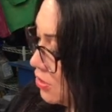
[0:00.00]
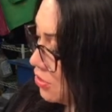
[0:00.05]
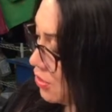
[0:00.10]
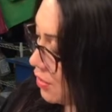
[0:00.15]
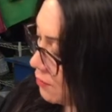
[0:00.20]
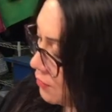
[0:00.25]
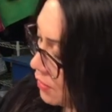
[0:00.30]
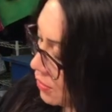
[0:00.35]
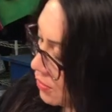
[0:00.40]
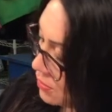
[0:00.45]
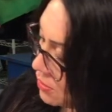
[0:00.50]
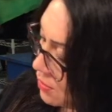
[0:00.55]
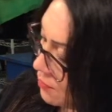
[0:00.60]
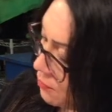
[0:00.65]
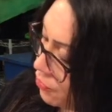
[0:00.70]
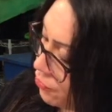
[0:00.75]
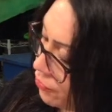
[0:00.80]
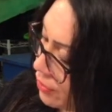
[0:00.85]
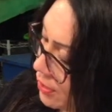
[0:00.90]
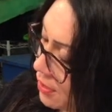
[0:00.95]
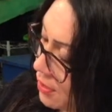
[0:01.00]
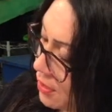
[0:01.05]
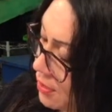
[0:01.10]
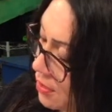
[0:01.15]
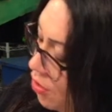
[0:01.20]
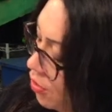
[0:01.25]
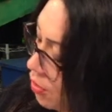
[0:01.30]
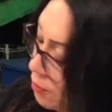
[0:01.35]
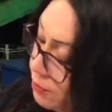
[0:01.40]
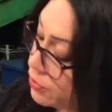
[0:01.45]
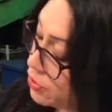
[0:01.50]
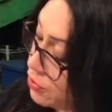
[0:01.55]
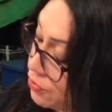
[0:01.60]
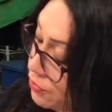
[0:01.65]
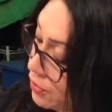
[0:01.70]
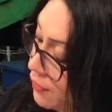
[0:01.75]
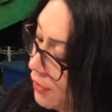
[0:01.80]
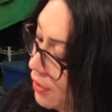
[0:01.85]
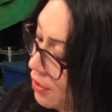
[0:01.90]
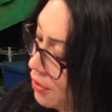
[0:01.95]
up, there's some green or blue
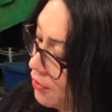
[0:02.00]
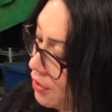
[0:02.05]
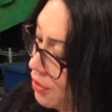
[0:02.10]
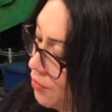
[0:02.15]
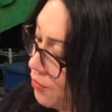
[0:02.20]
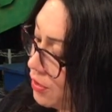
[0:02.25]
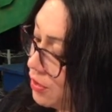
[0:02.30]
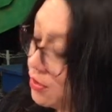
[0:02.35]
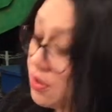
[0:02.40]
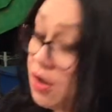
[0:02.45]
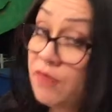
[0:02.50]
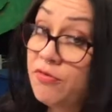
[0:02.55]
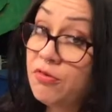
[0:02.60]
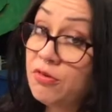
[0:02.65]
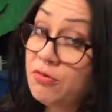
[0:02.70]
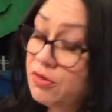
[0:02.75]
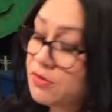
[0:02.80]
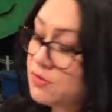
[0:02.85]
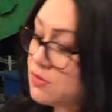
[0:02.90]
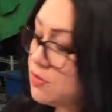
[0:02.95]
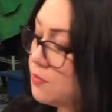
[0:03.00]
in there that I want to cover with some